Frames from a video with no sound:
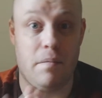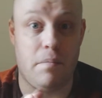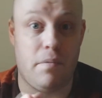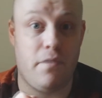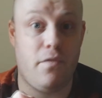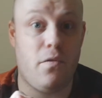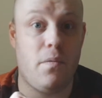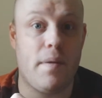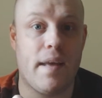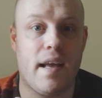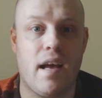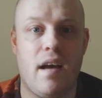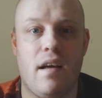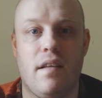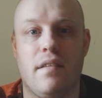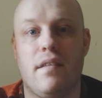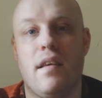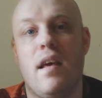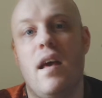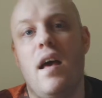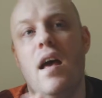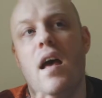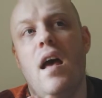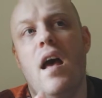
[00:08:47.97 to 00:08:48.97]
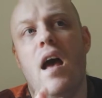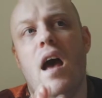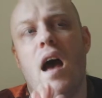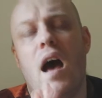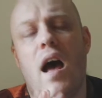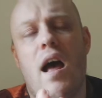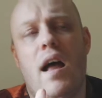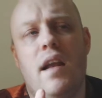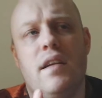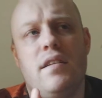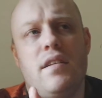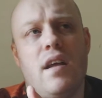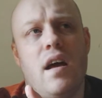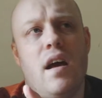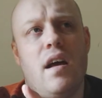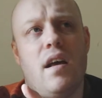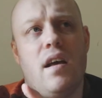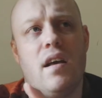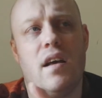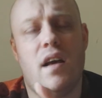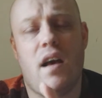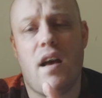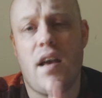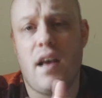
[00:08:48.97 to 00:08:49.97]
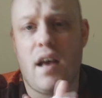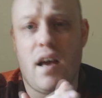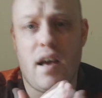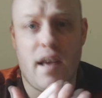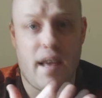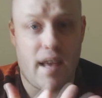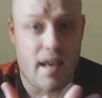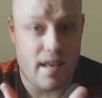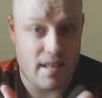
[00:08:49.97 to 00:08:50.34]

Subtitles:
performing arts, and I